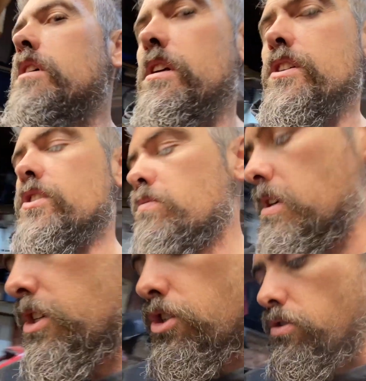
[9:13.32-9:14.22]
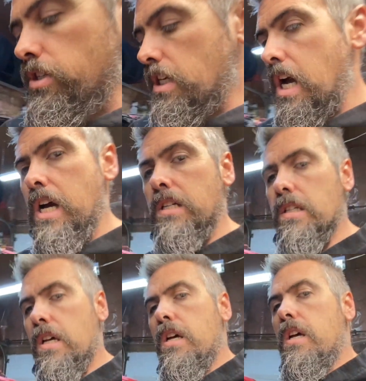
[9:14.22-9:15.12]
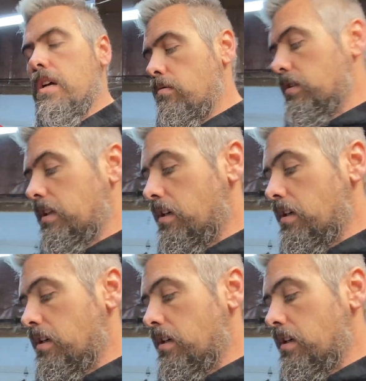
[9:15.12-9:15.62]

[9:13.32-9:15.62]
and I just want to show you guys what the